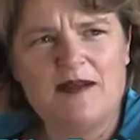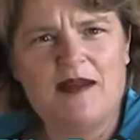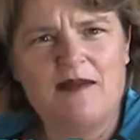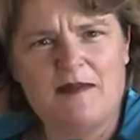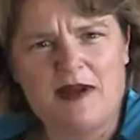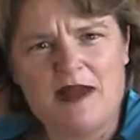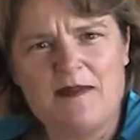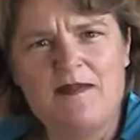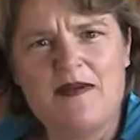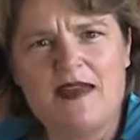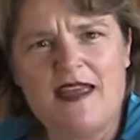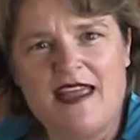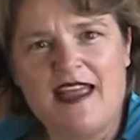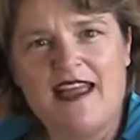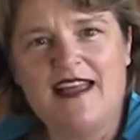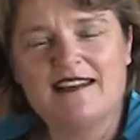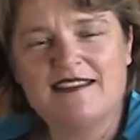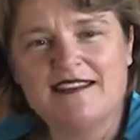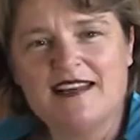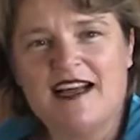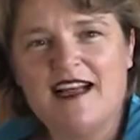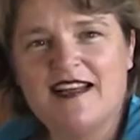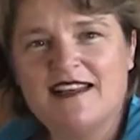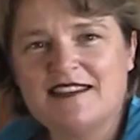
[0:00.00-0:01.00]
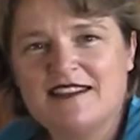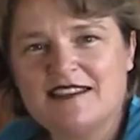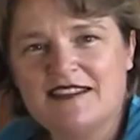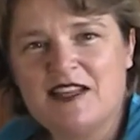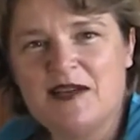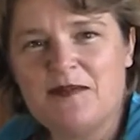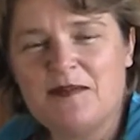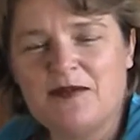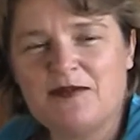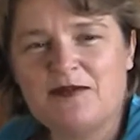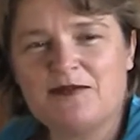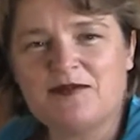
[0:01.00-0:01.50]
it might be
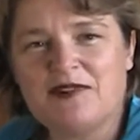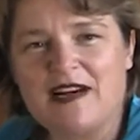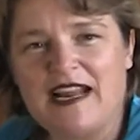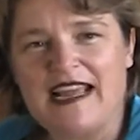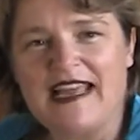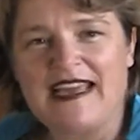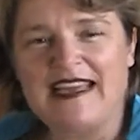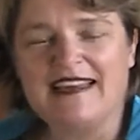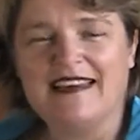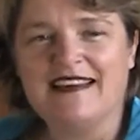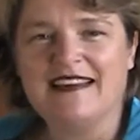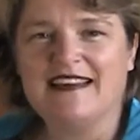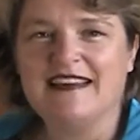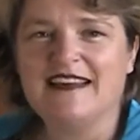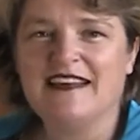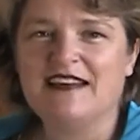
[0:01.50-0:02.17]
anti-slip rein.